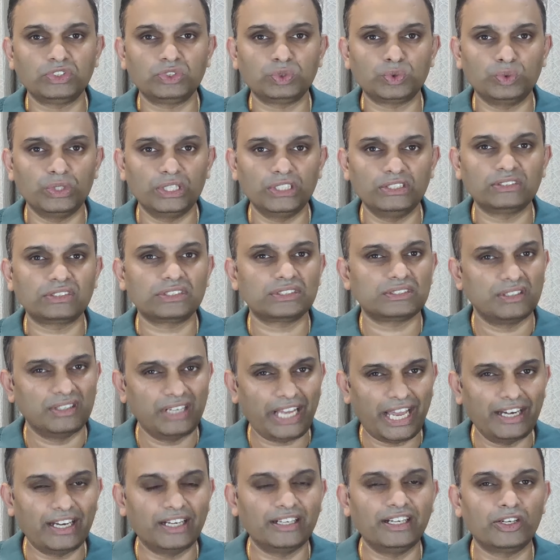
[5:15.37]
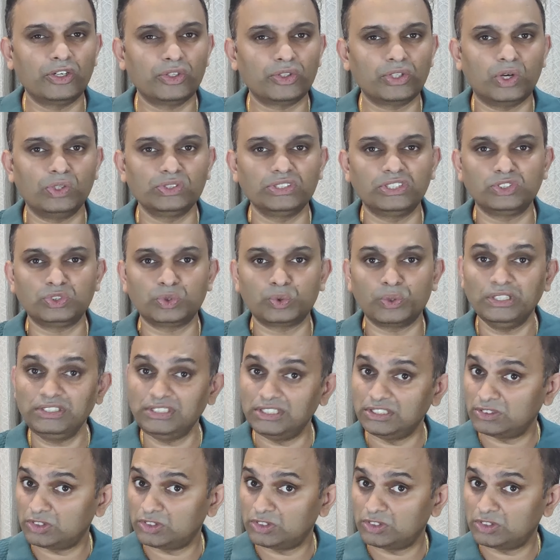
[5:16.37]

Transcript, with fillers: students, 900 to 1,000 students.